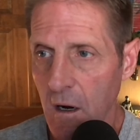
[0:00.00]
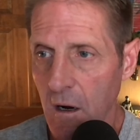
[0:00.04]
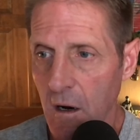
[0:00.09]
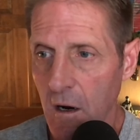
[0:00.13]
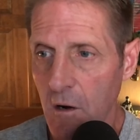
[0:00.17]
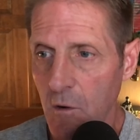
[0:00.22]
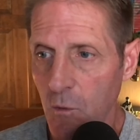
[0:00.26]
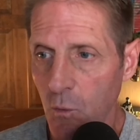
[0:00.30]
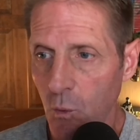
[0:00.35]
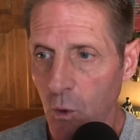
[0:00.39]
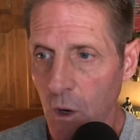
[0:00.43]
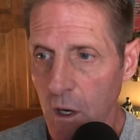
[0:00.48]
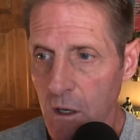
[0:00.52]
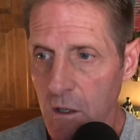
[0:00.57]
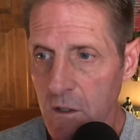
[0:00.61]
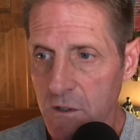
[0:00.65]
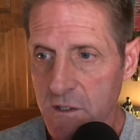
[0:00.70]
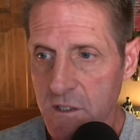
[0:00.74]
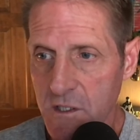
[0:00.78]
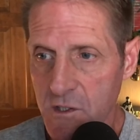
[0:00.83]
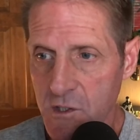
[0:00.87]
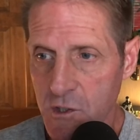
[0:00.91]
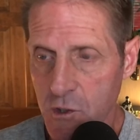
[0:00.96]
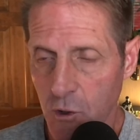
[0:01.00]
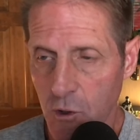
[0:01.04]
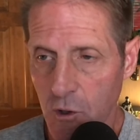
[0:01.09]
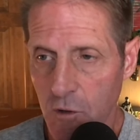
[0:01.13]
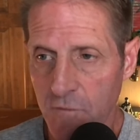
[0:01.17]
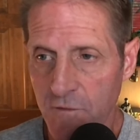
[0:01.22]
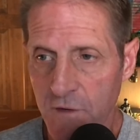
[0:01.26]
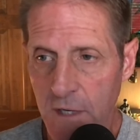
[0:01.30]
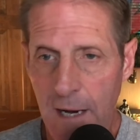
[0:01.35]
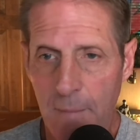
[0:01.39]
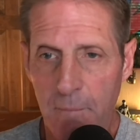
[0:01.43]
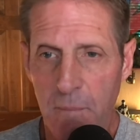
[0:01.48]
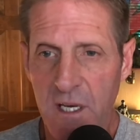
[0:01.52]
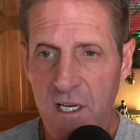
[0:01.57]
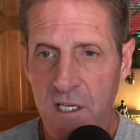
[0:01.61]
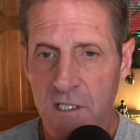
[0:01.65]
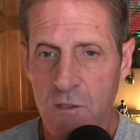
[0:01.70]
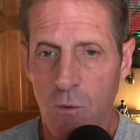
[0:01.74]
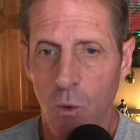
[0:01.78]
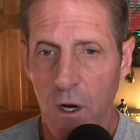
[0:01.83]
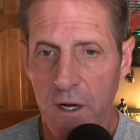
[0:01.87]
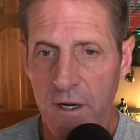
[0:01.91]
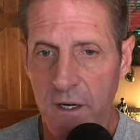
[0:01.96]
are well deserved, not because
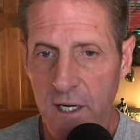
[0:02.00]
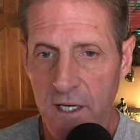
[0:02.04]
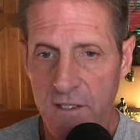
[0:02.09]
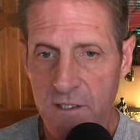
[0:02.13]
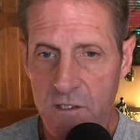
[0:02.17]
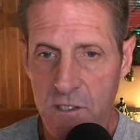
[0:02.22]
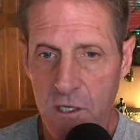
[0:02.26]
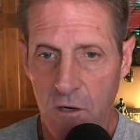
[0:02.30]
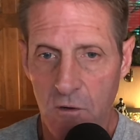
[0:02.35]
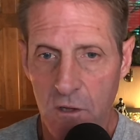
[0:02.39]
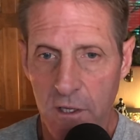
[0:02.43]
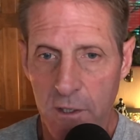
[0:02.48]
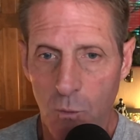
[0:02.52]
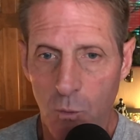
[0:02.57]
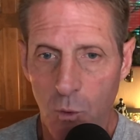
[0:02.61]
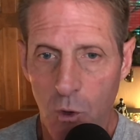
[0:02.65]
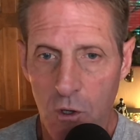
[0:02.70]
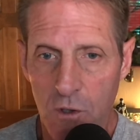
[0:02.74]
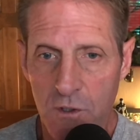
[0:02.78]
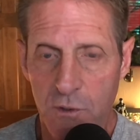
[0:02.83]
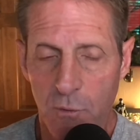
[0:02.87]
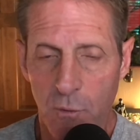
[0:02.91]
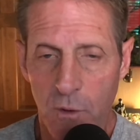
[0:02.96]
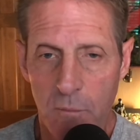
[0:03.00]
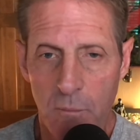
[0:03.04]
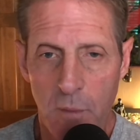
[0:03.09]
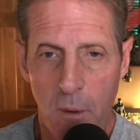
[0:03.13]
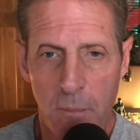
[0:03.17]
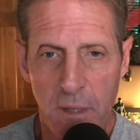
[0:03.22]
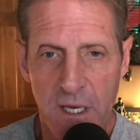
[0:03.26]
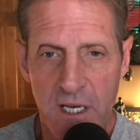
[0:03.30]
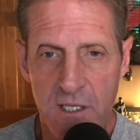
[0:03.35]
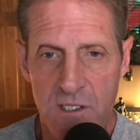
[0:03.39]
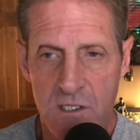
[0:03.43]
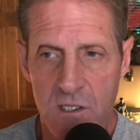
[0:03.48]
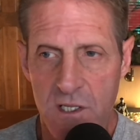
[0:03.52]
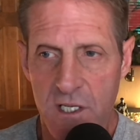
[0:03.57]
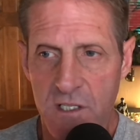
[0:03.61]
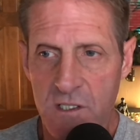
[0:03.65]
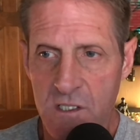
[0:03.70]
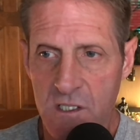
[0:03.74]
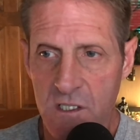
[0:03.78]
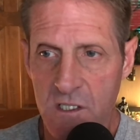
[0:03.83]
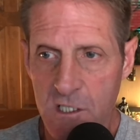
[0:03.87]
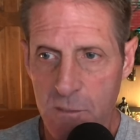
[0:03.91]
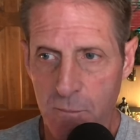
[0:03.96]
of what necessarily we're doing, but because of the
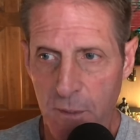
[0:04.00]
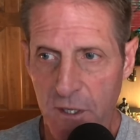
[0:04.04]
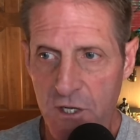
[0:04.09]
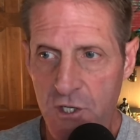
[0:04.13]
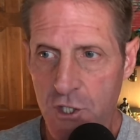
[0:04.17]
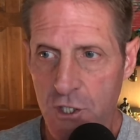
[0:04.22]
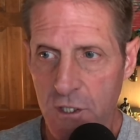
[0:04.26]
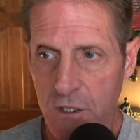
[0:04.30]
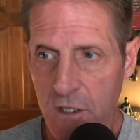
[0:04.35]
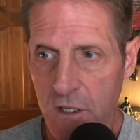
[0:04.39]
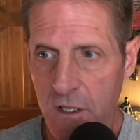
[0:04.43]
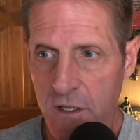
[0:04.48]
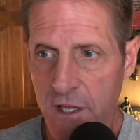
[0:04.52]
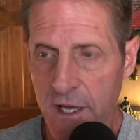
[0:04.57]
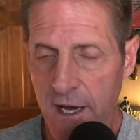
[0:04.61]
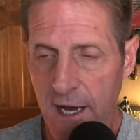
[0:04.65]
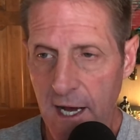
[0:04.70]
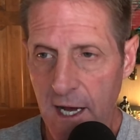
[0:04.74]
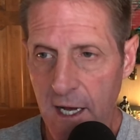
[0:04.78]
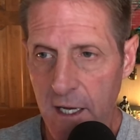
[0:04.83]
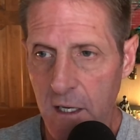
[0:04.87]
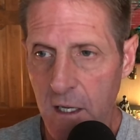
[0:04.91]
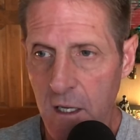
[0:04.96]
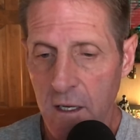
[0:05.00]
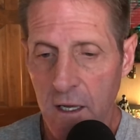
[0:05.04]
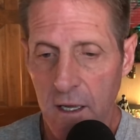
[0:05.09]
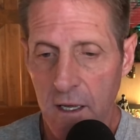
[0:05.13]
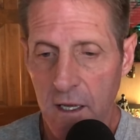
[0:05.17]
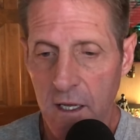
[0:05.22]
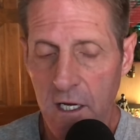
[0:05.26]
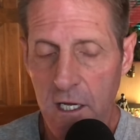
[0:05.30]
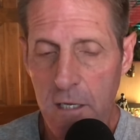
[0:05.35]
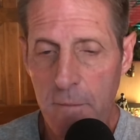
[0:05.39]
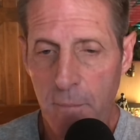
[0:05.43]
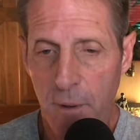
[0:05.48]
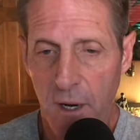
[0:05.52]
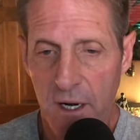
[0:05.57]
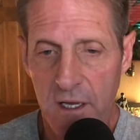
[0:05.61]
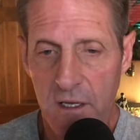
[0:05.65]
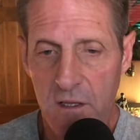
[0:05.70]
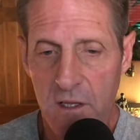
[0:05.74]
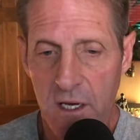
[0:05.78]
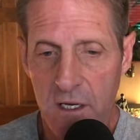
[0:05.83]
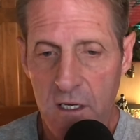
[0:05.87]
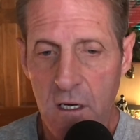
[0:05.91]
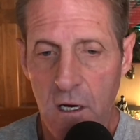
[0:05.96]
suspicion that anybody
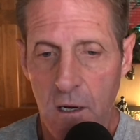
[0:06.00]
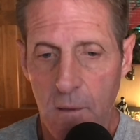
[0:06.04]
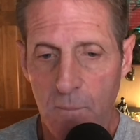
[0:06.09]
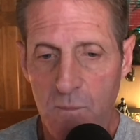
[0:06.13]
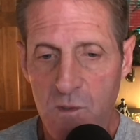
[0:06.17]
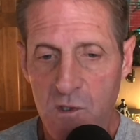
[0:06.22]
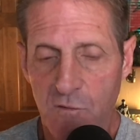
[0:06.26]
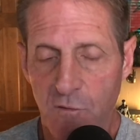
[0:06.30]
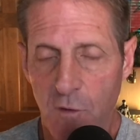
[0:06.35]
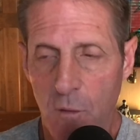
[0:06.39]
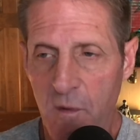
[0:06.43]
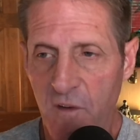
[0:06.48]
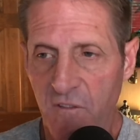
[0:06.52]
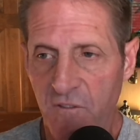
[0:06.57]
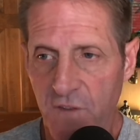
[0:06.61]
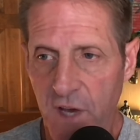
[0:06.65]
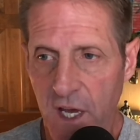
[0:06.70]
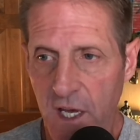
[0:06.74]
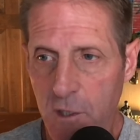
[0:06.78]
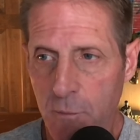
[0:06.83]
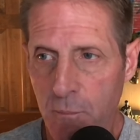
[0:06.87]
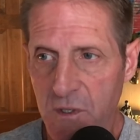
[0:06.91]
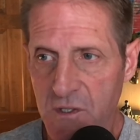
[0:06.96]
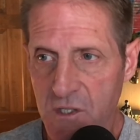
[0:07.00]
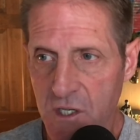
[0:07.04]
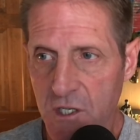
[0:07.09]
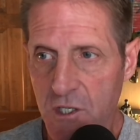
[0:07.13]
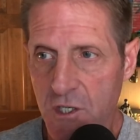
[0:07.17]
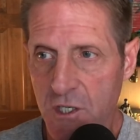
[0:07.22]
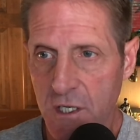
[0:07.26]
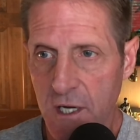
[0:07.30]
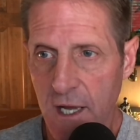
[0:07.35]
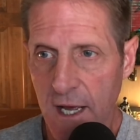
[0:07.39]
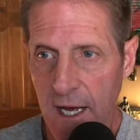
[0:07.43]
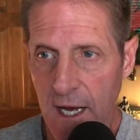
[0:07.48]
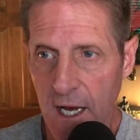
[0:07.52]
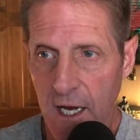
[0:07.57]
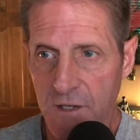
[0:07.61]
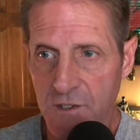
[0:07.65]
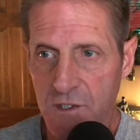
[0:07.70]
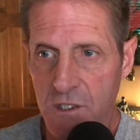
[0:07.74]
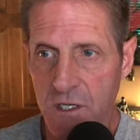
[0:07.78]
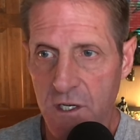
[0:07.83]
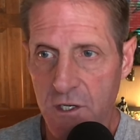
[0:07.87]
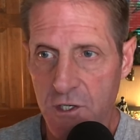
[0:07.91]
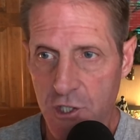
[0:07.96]
that comes from a faith position
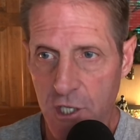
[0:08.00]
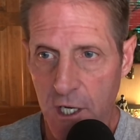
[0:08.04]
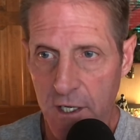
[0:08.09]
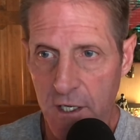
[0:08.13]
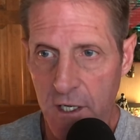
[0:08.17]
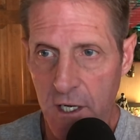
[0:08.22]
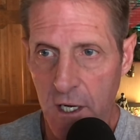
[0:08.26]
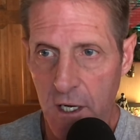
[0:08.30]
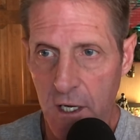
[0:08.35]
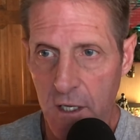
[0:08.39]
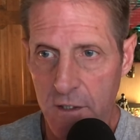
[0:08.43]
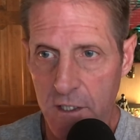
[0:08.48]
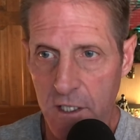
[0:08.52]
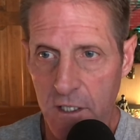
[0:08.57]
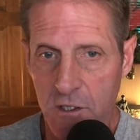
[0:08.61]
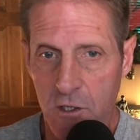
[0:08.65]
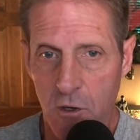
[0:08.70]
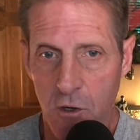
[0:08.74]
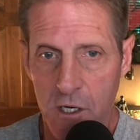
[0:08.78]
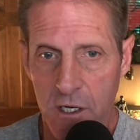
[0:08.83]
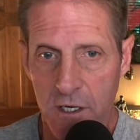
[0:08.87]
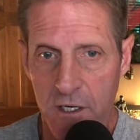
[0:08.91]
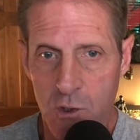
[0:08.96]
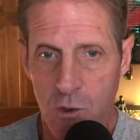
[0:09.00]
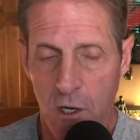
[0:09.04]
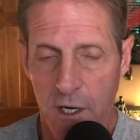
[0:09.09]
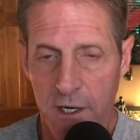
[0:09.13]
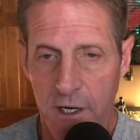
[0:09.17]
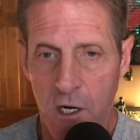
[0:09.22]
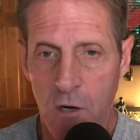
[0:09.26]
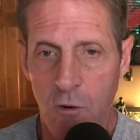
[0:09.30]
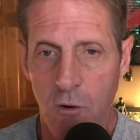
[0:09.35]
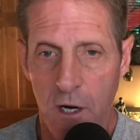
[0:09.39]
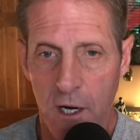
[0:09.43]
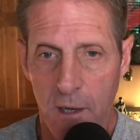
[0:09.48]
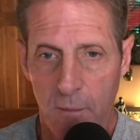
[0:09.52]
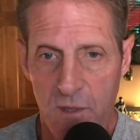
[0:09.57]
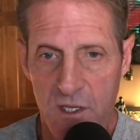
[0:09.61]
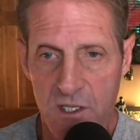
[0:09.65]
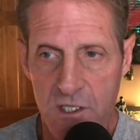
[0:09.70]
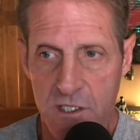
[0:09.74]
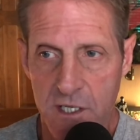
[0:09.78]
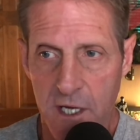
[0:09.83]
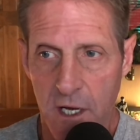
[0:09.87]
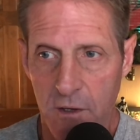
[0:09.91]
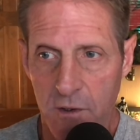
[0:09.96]
has an agenda that they're going to try to cram
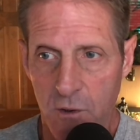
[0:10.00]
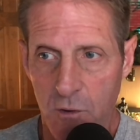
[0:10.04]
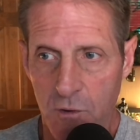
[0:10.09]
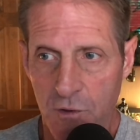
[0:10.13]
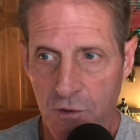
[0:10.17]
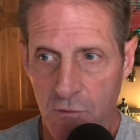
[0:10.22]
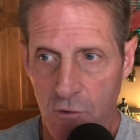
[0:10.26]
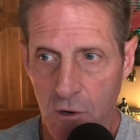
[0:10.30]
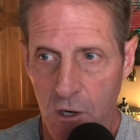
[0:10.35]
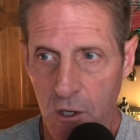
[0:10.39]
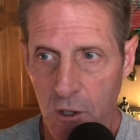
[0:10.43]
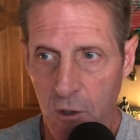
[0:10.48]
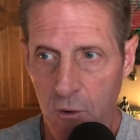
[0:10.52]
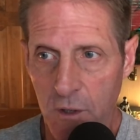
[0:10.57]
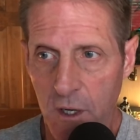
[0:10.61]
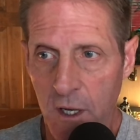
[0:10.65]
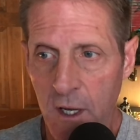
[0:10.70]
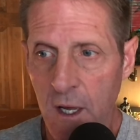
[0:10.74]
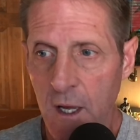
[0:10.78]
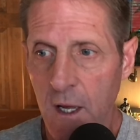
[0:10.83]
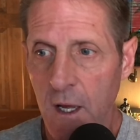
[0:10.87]
this down your throat.